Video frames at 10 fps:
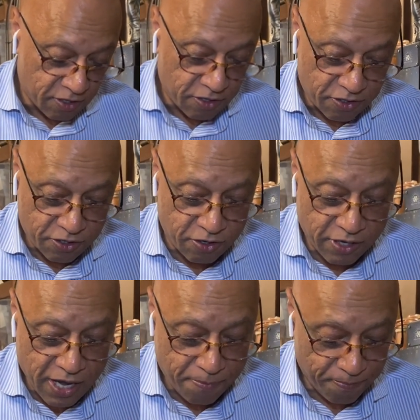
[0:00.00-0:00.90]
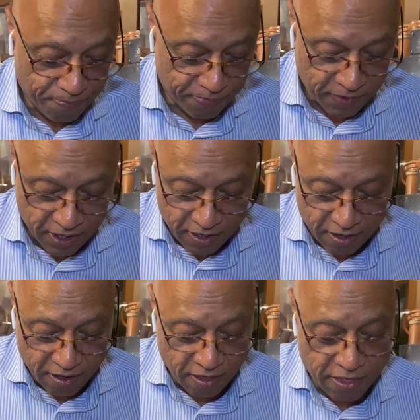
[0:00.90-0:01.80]
So yeah,
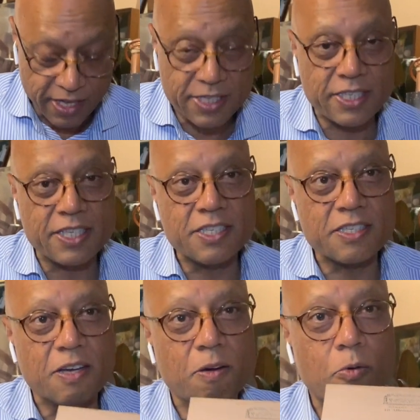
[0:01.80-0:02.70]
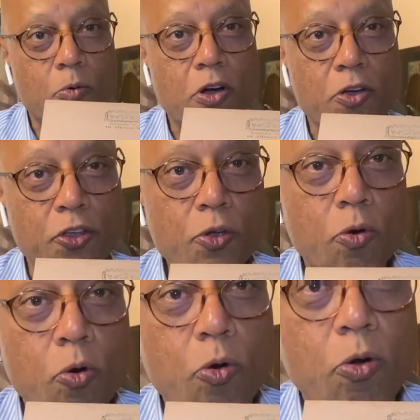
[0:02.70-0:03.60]
this is what you
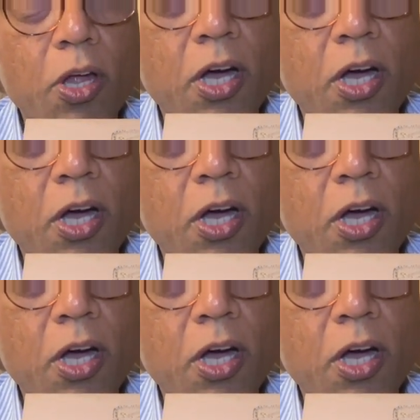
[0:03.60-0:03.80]
all